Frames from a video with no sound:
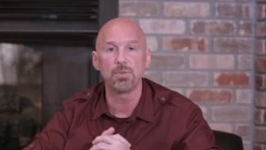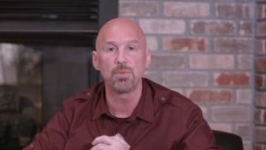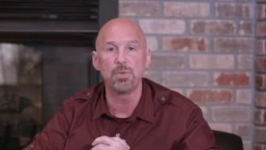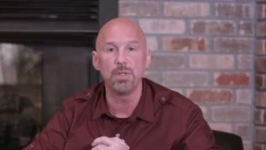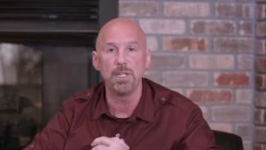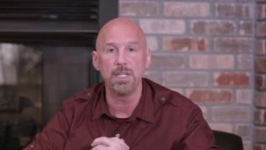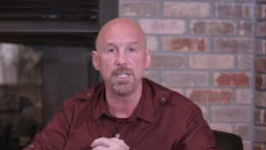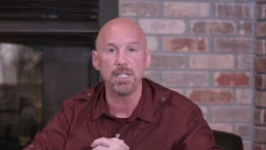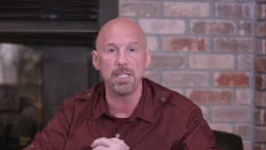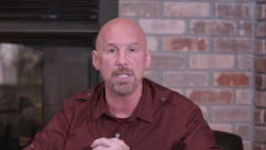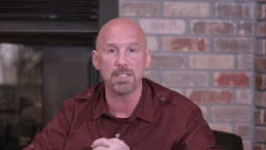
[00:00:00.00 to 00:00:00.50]

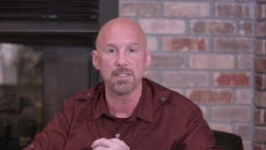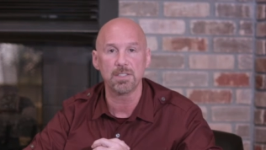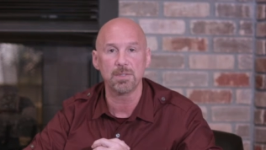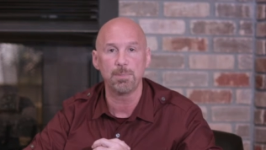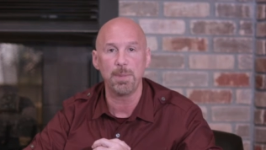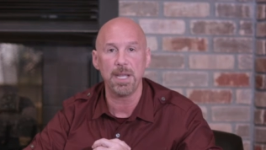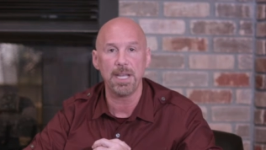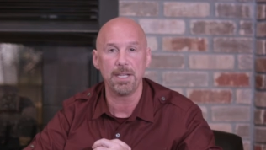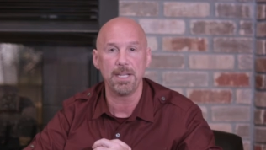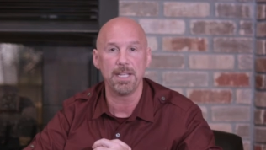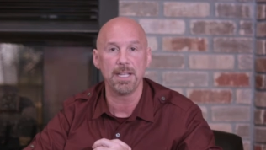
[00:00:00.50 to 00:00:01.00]
really
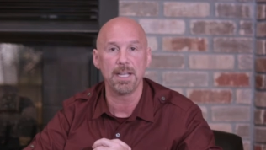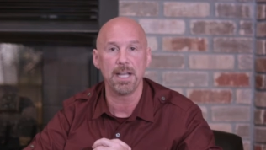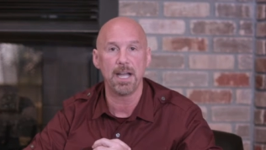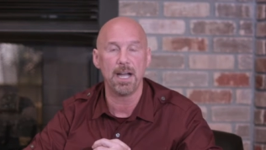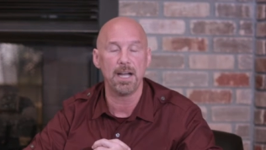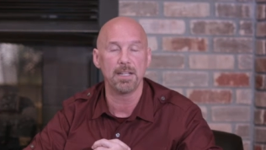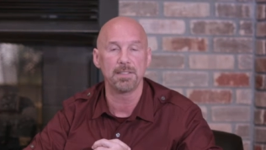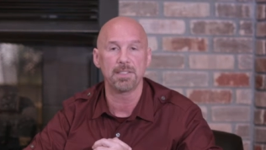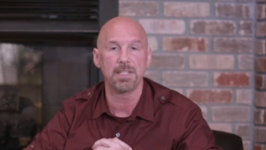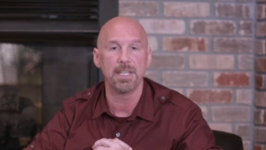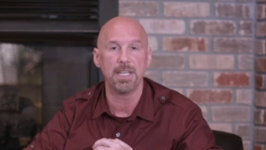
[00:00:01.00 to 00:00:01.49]
expanding
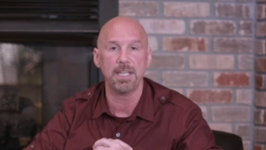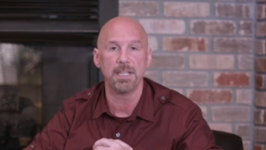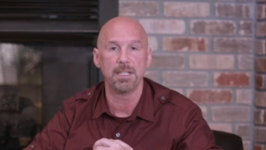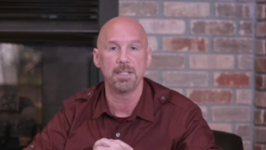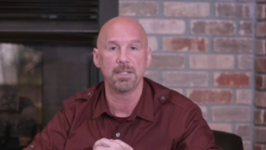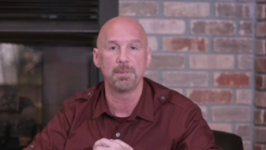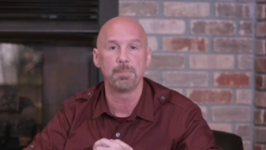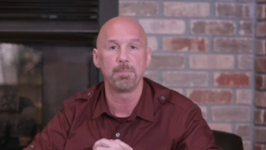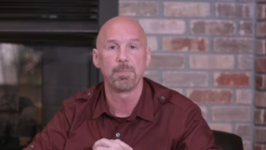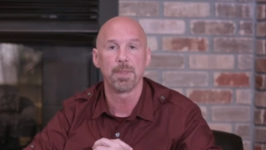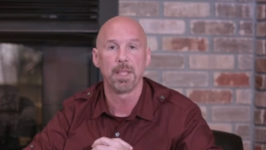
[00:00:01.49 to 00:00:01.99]
God's
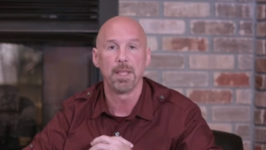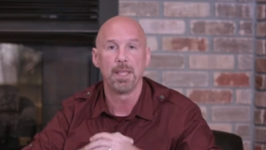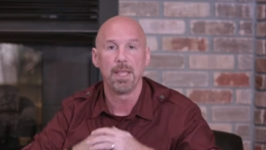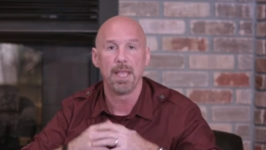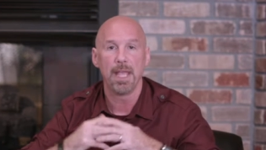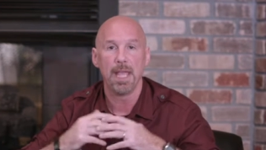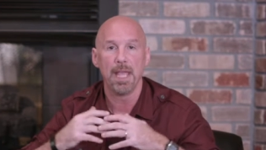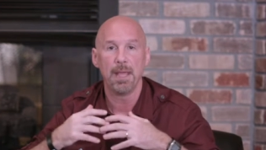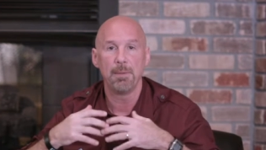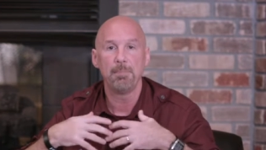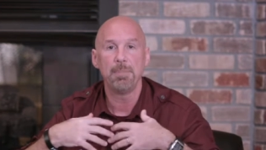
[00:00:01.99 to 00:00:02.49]
kingdom,
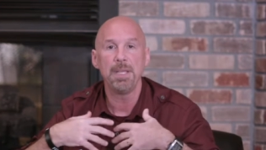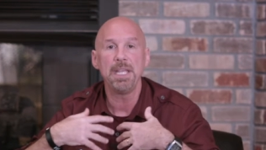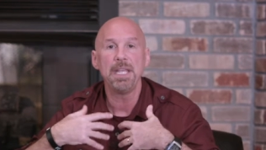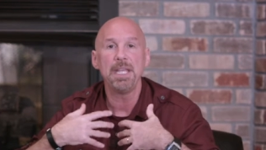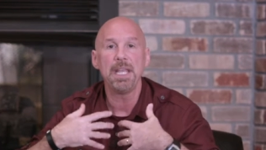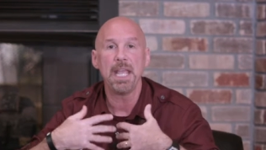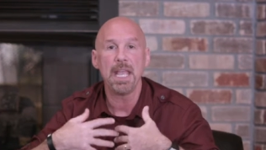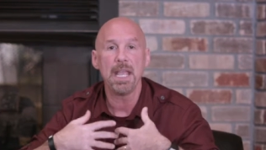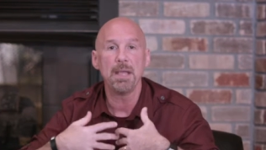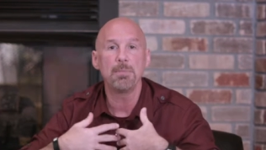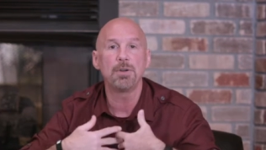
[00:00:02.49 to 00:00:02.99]
and
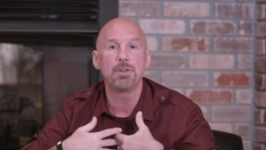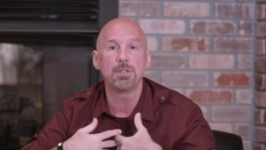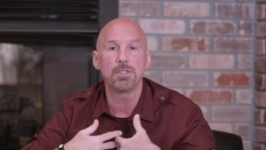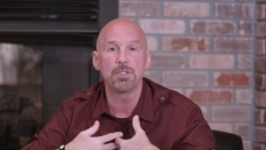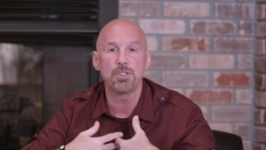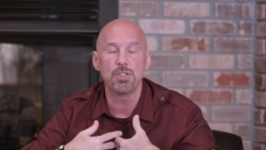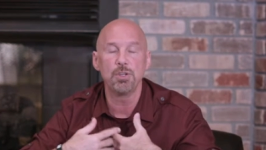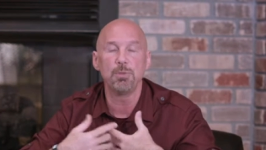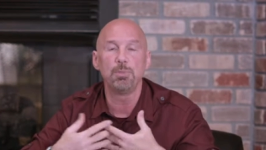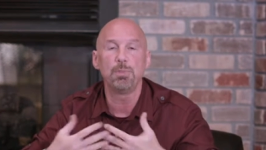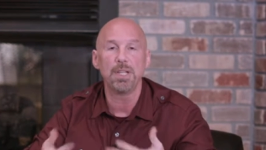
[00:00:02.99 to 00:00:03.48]
being able
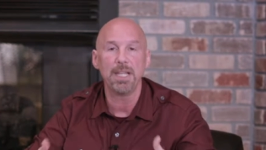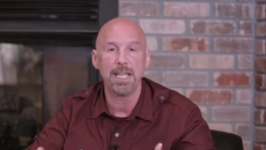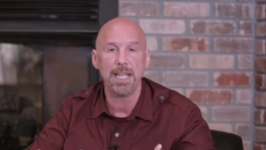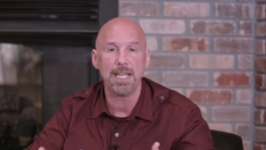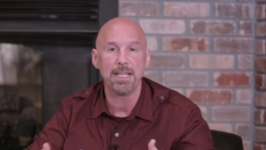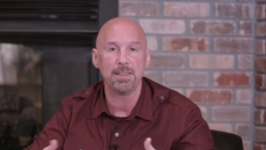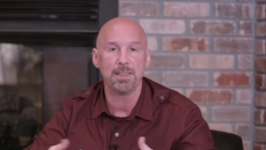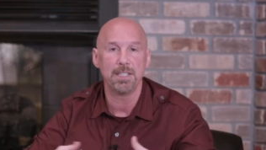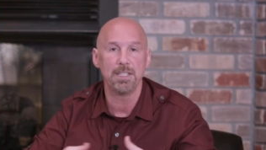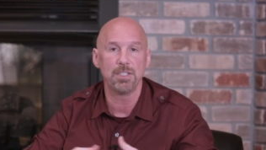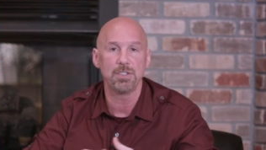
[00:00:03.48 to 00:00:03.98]
to
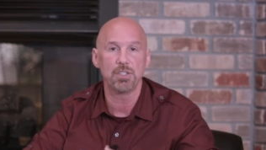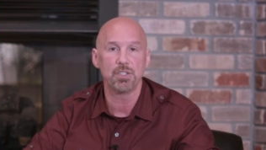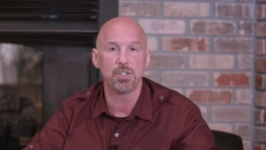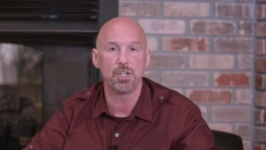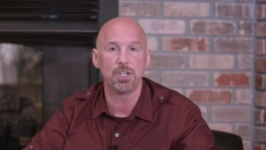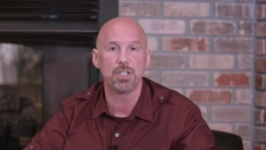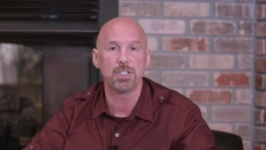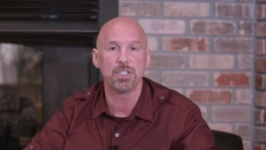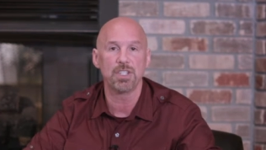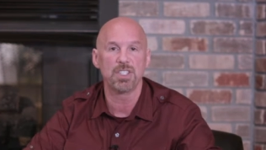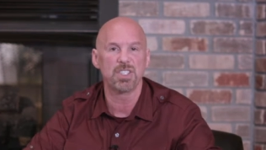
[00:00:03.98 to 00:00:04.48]
plant these
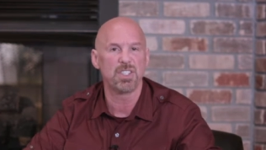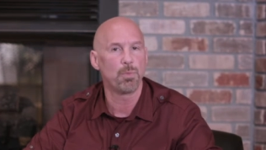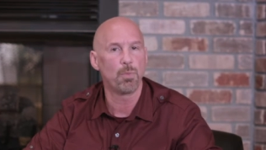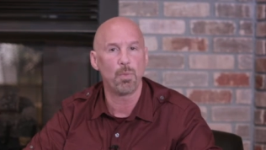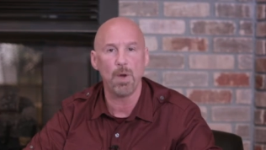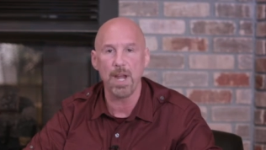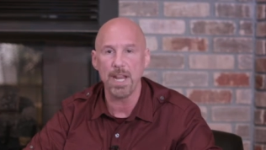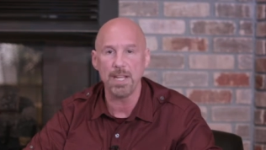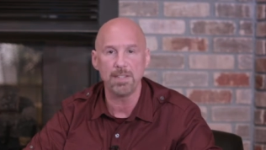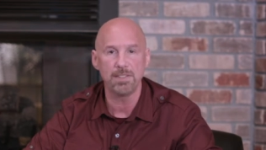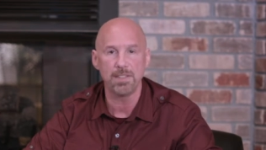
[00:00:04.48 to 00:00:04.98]
churches and
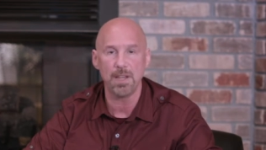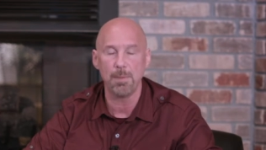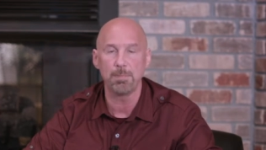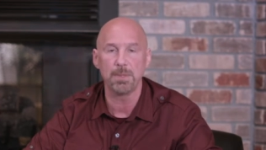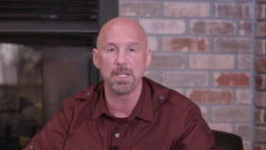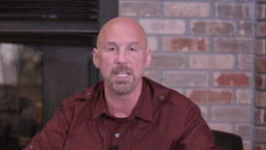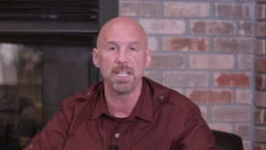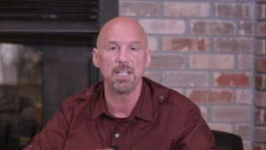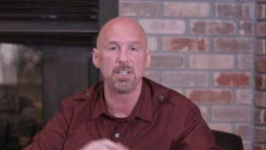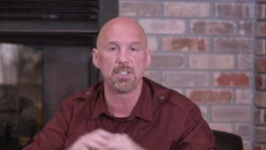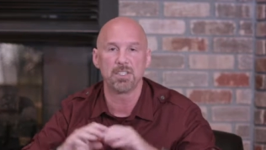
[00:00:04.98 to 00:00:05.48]
raise up
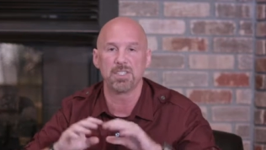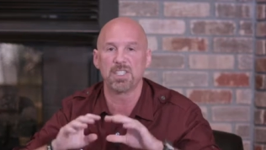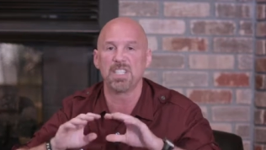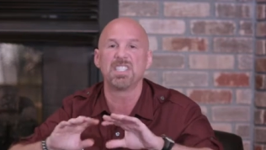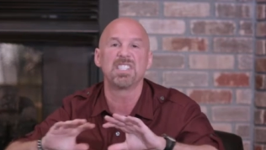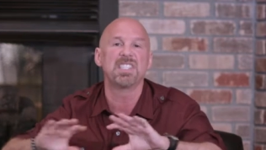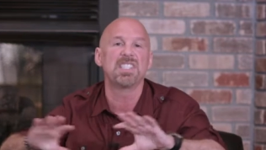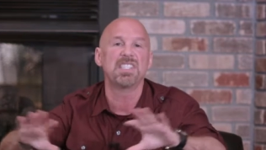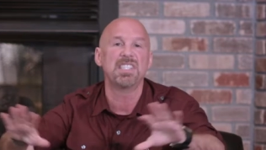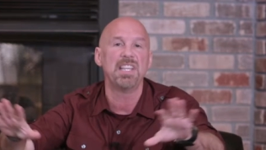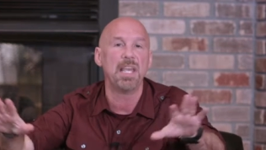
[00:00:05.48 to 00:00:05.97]
leaders
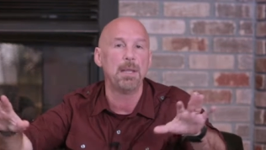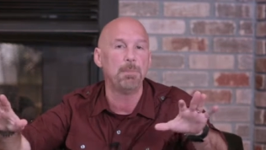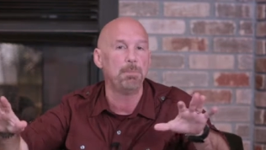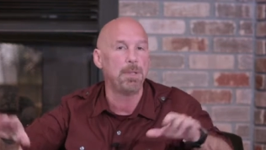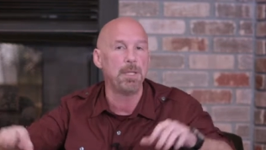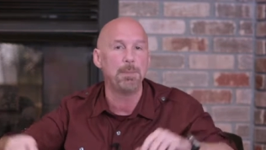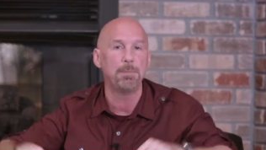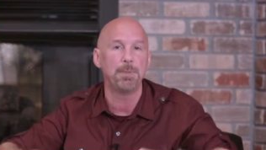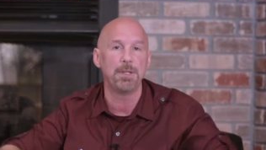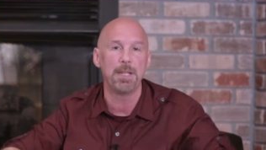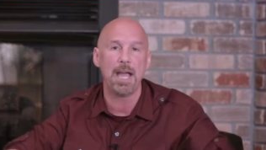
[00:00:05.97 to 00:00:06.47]
and send
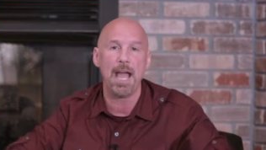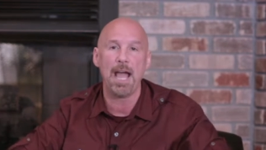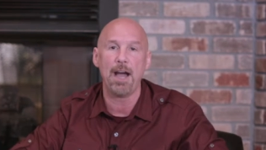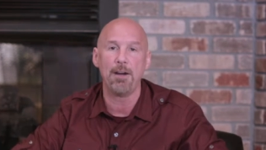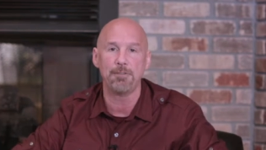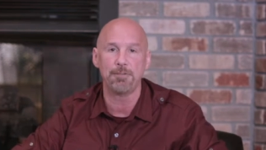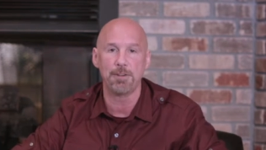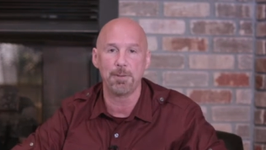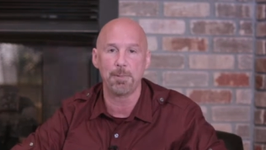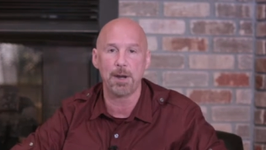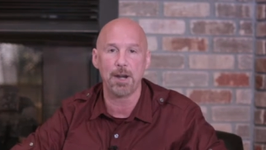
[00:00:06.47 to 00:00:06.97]
people
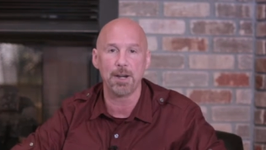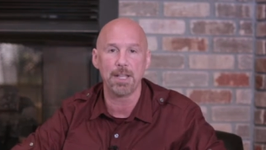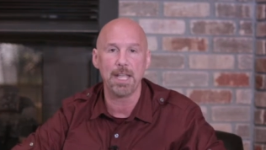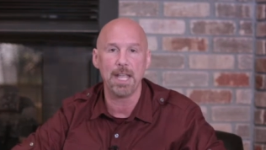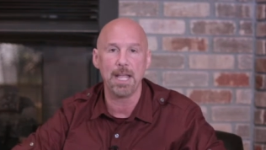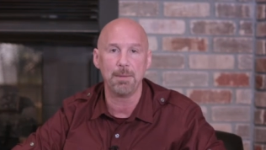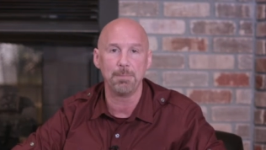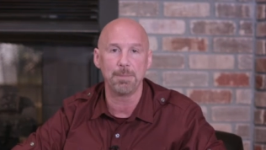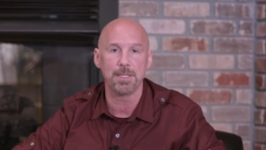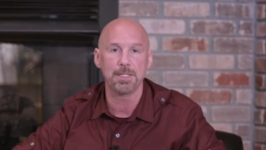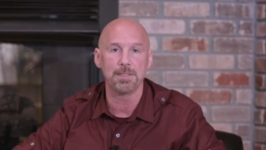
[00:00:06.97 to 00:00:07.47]
out from our
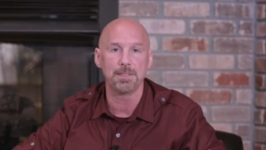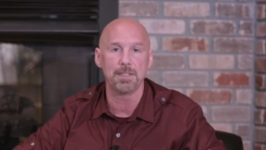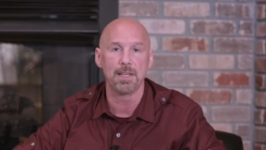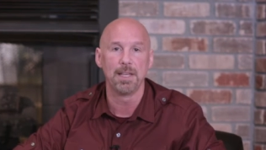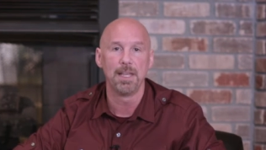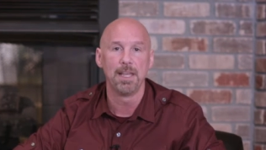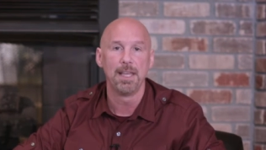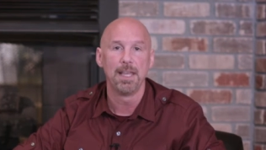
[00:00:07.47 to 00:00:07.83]
campus.